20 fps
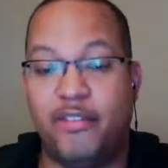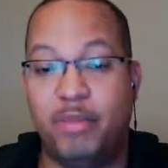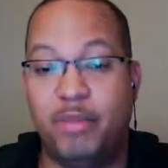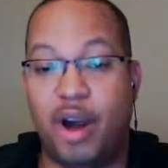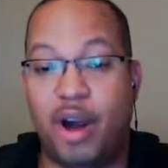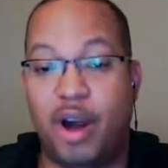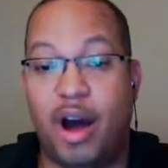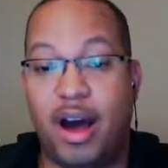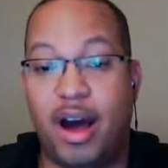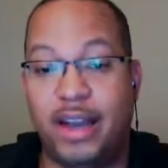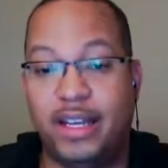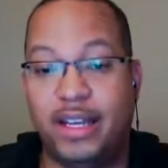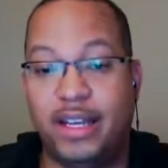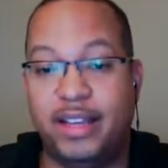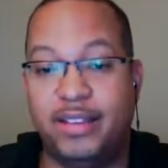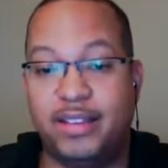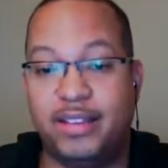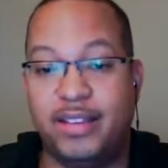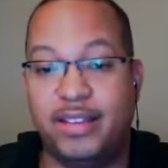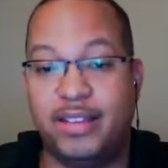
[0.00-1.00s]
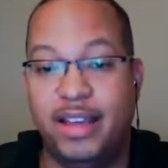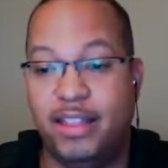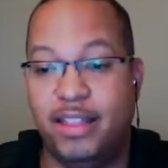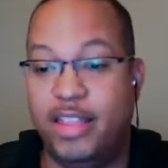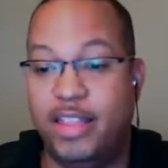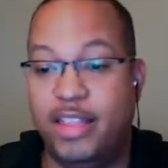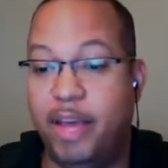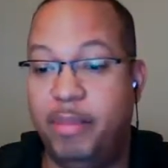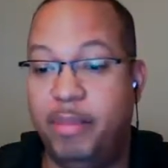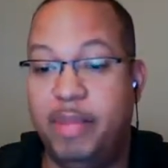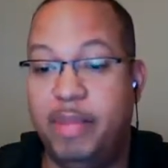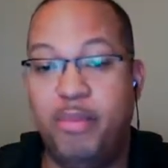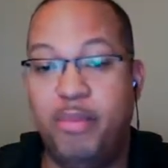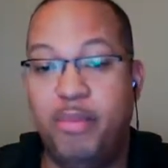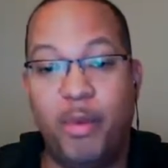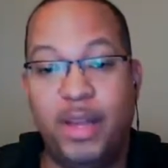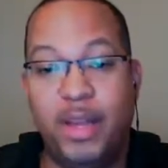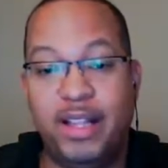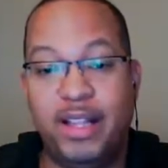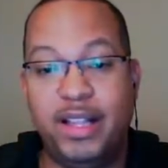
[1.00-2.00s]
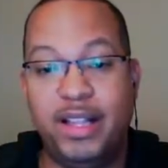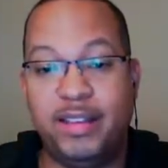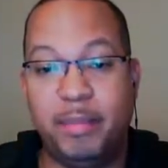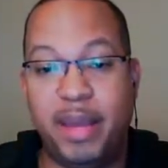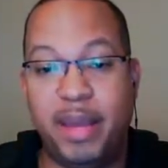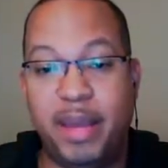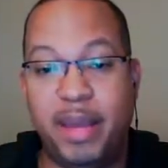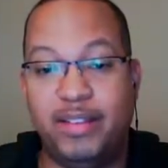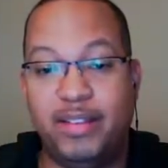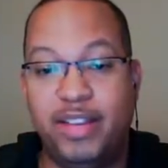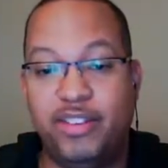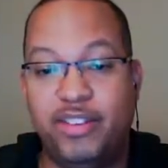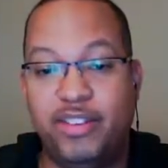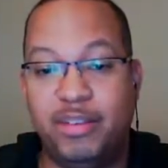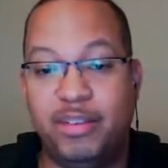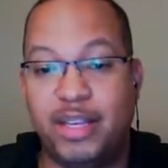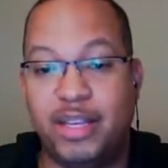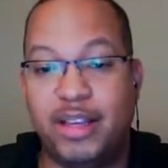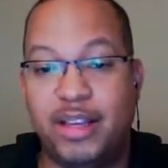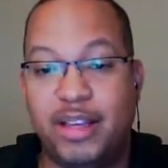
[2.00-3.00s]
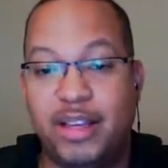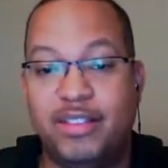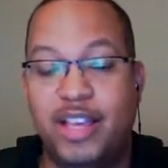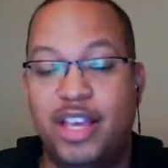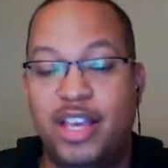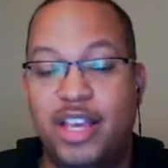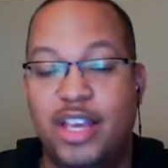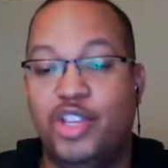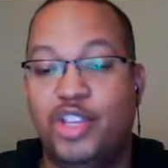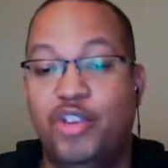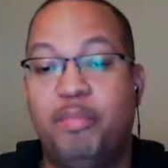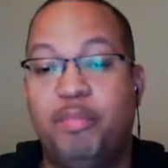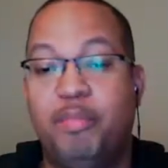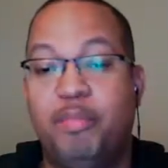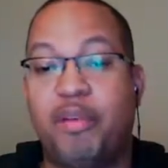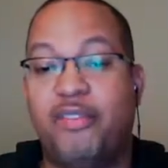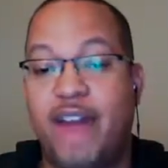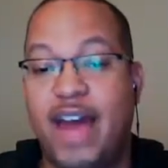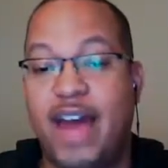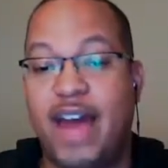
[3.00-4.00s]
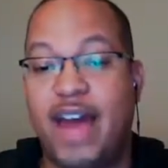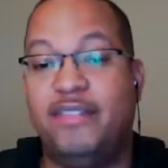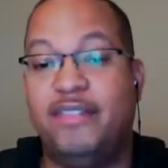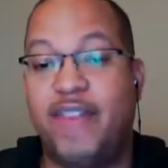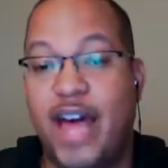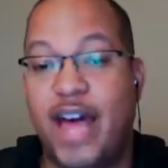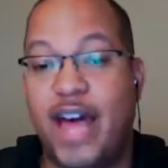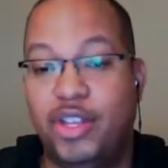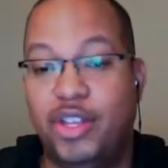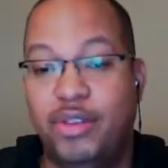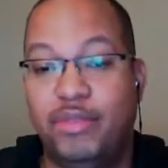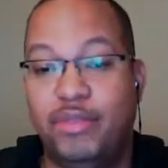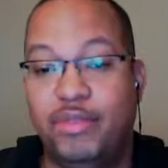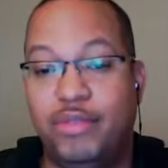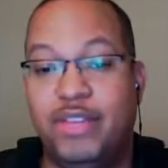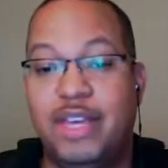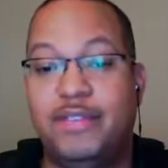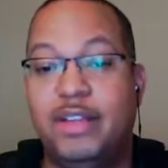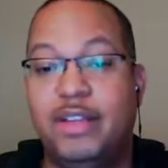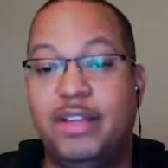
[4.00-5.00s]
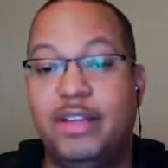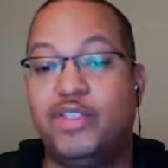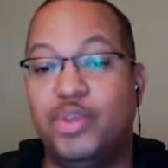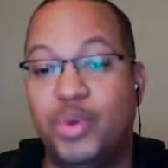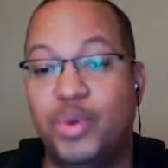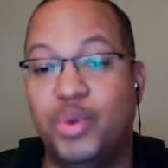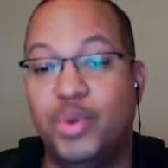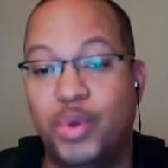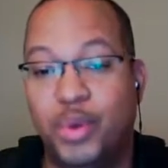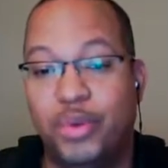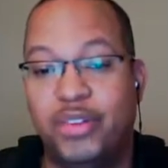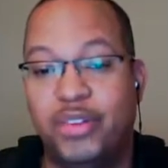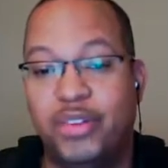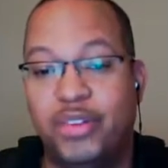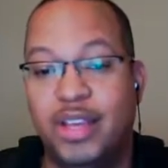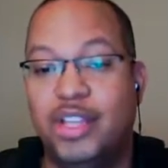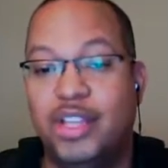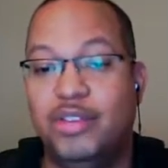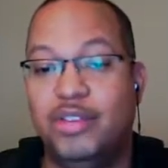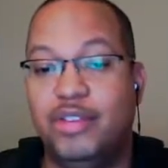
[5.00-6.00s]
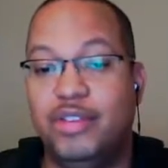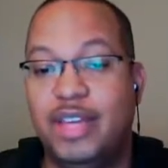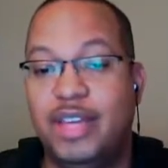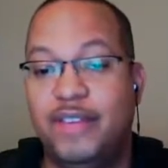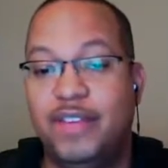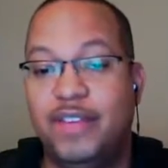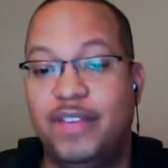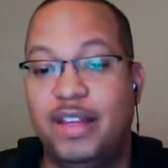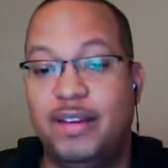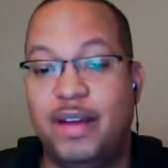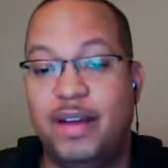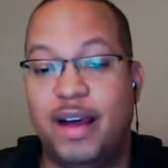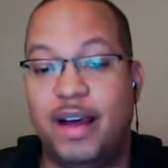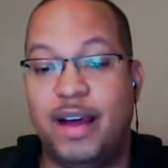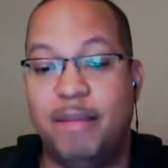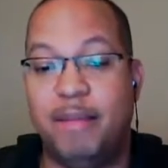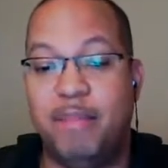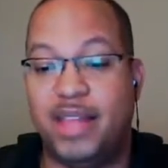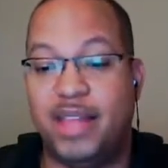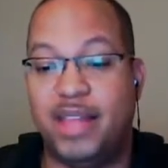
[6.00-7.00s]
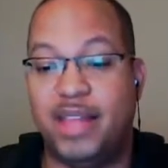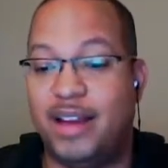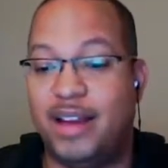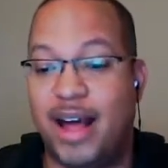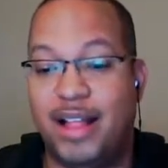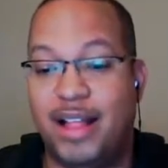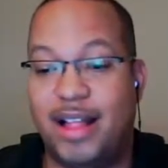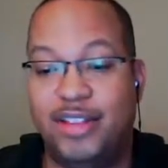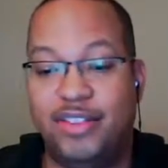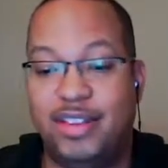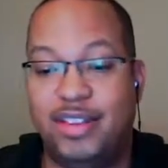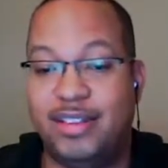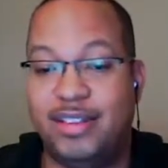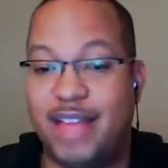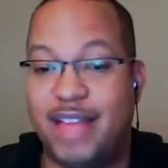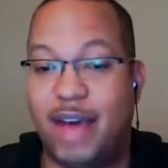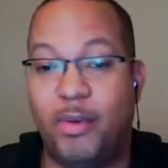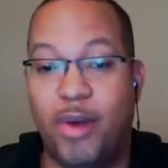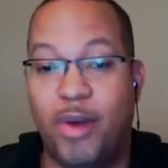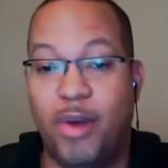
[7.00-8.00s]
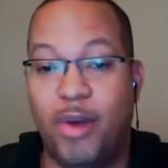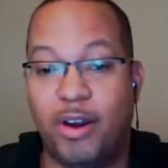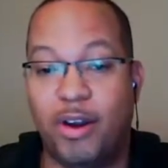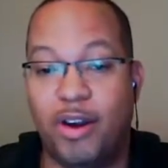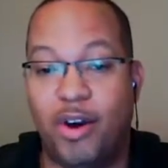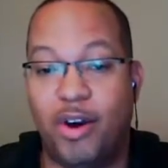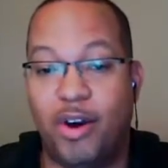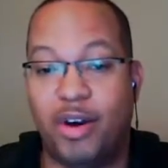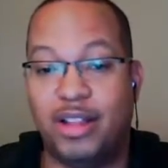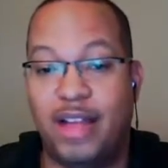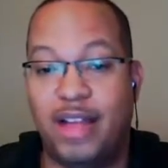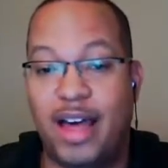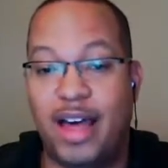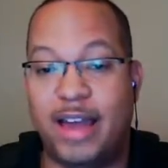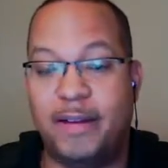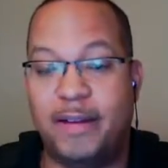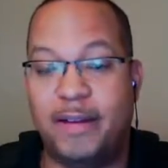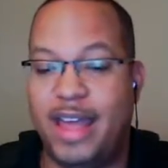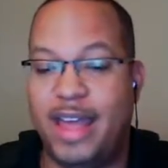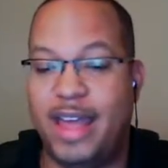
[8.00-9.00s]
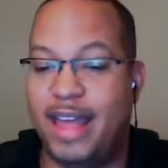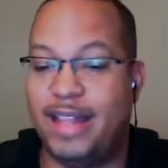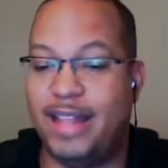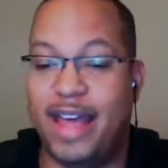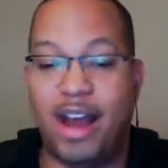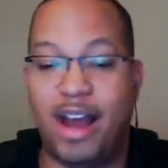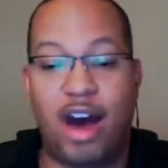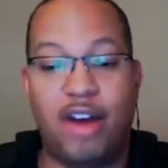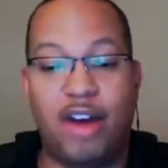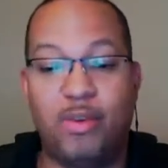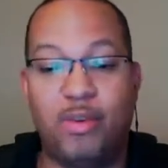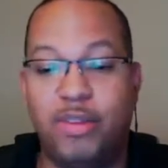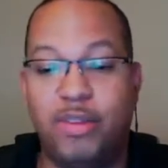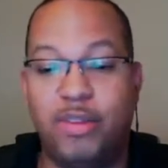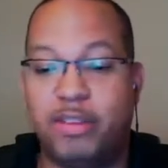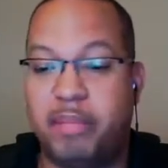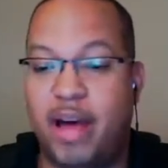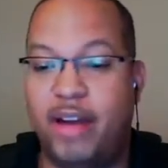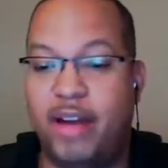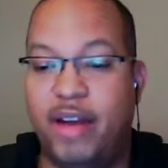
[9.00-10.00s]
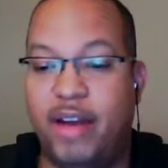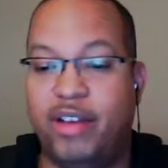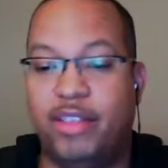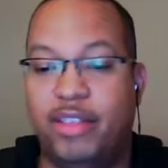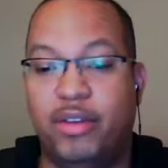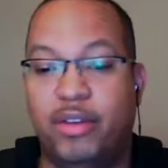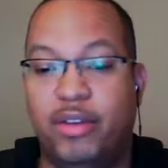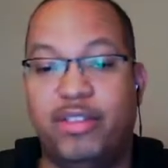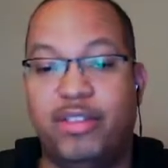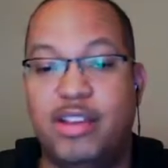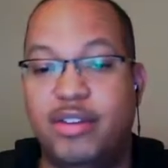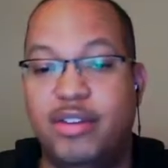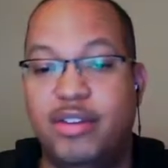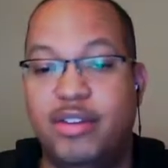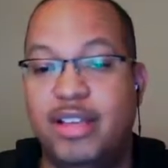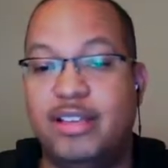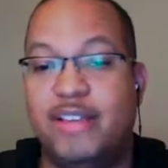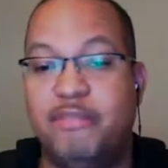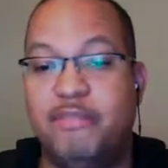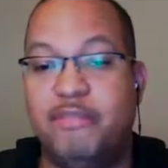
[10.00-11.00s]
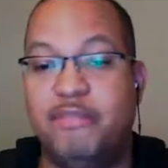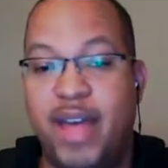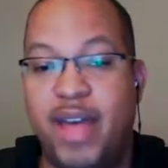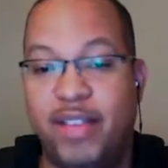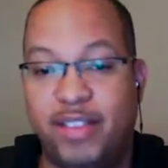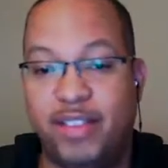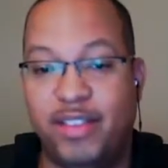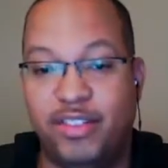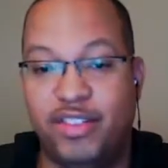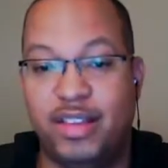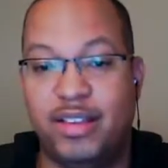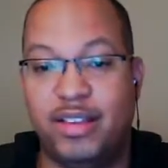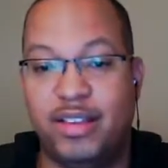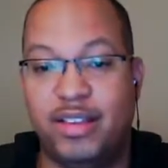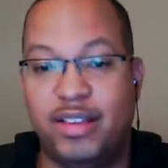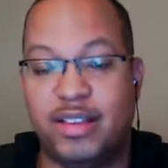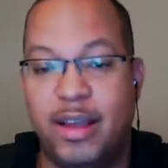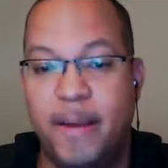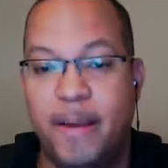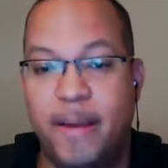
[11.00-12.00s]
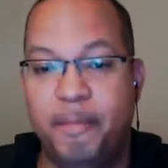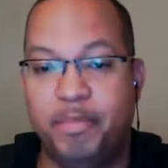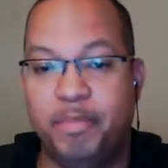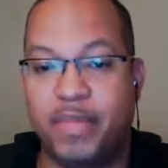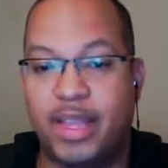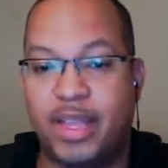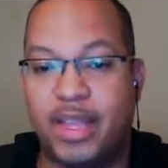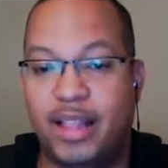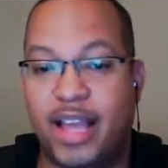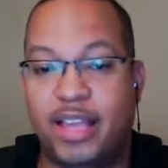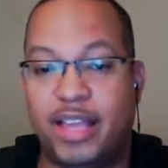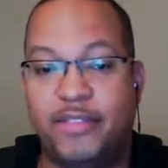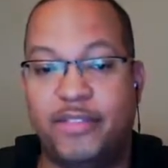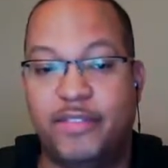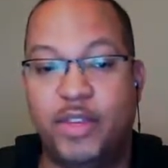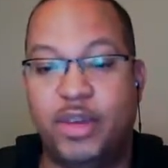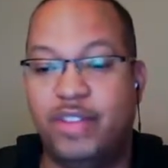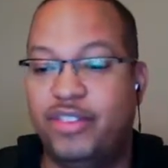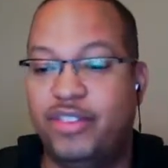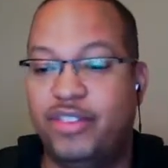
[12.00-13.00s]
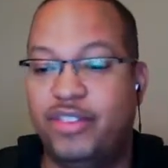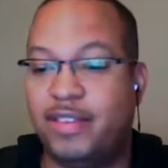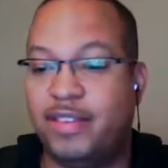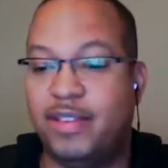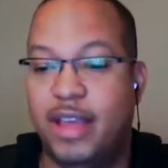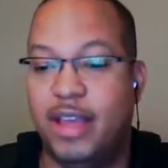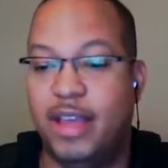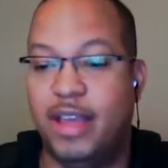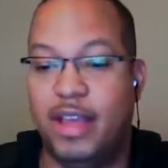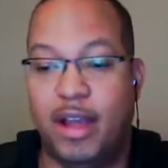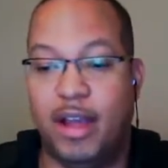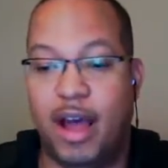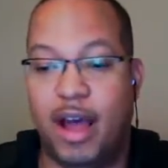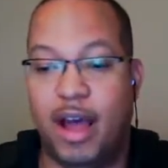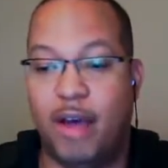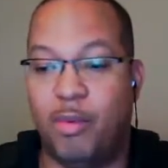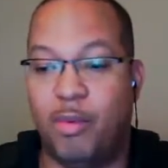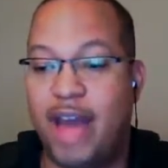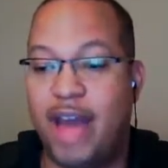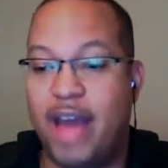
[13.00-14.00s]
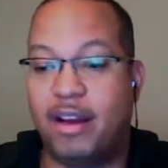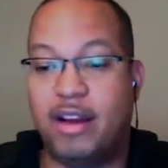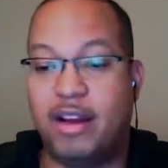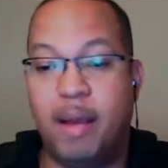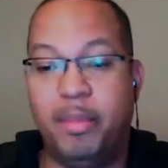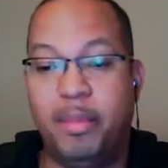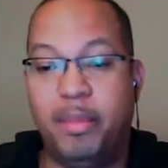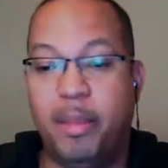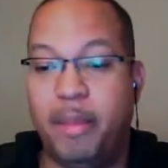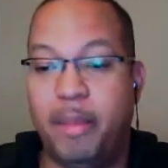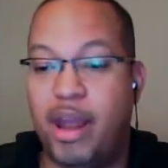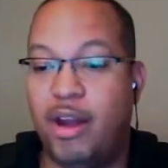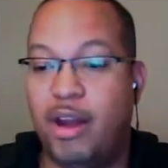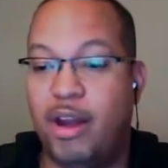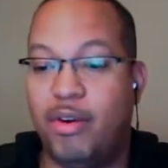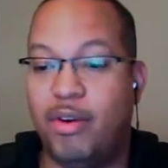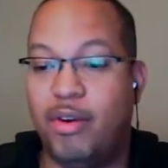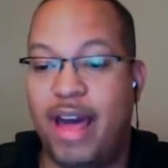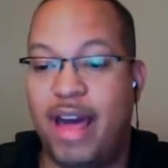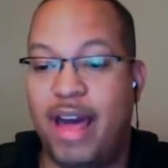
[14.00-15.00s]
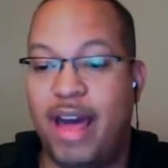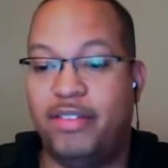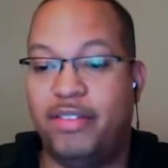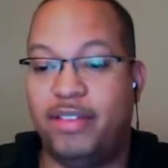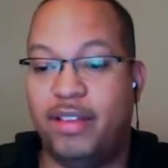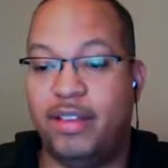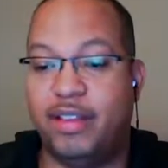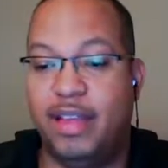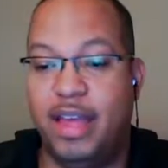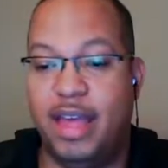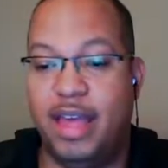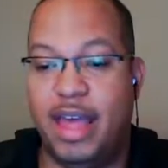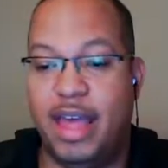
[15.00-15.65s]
from your audience, they'll be more willing to pay attention because you've provided value, you've given tools, you've given methodologies that work online. And that autoresponder and those series of messages, like if you can just write a couple of paragraphs,